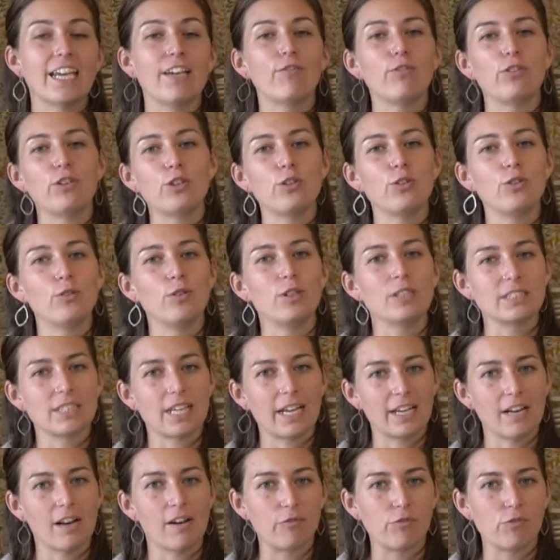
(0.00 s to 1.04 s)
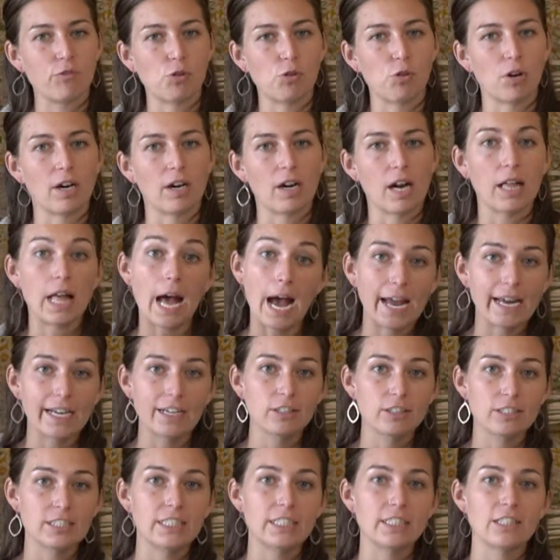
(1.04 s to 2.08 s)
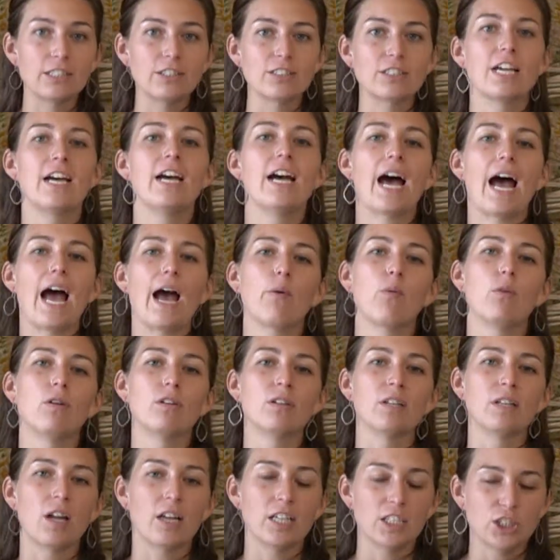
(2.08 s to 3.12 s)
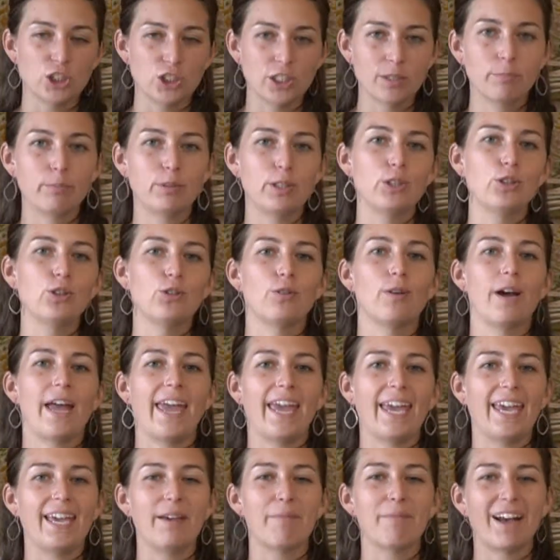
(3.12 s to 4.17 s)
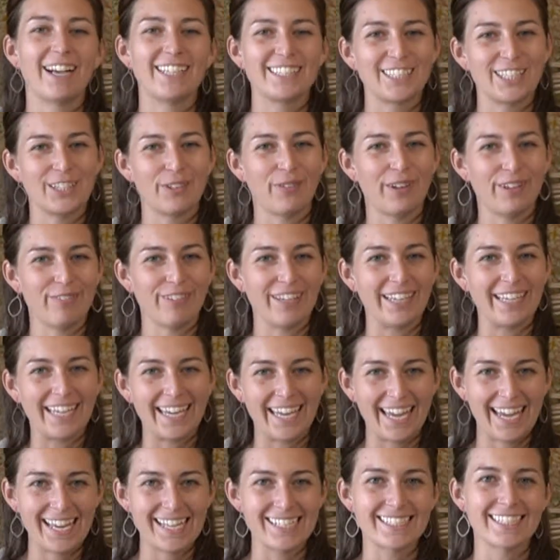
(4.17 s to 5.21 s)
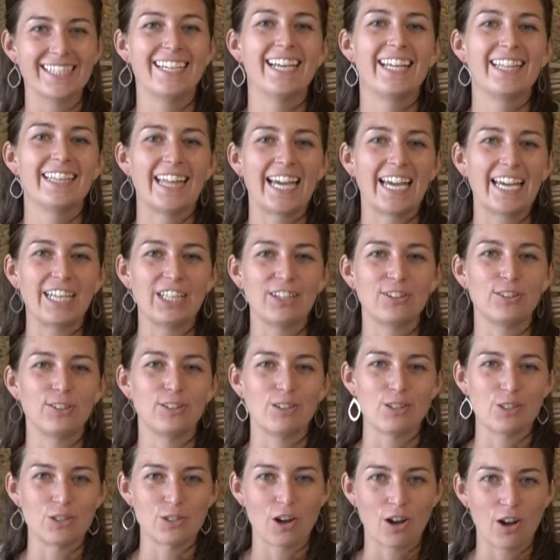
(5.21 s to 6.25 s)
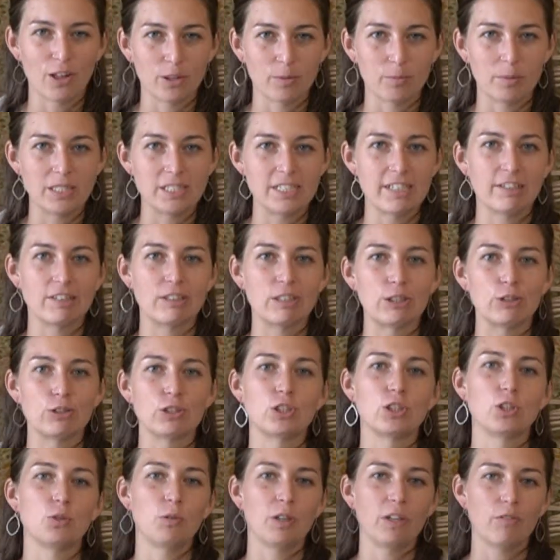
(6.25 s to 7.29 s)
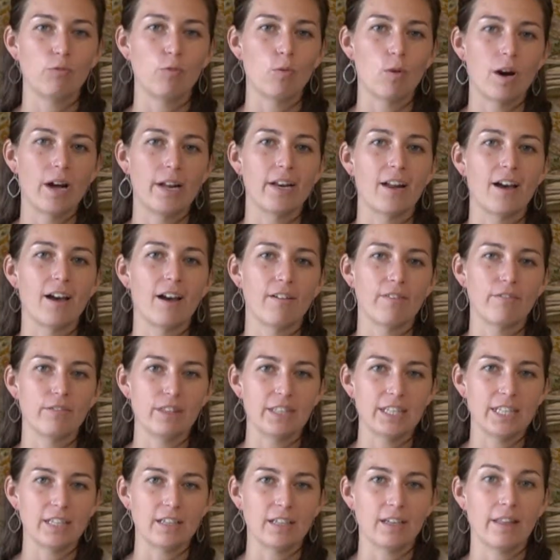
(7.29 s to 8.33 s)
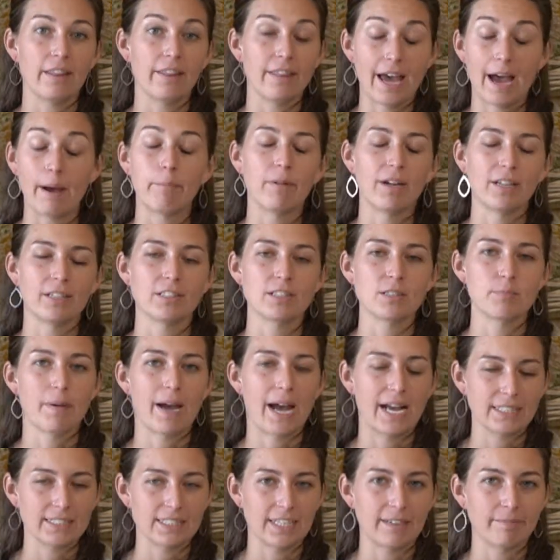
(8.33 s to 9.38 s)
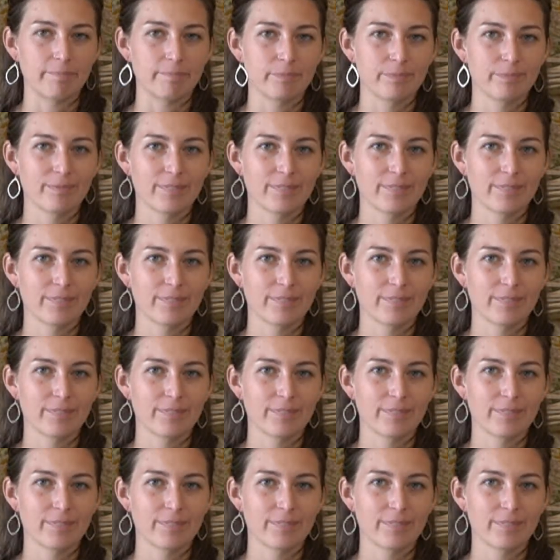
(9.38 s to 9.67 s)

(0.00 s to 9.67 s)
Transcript: if you sign up for higher tiers, I will ship you a basket weaving kit that includes all the materials to weave one of that month's basket.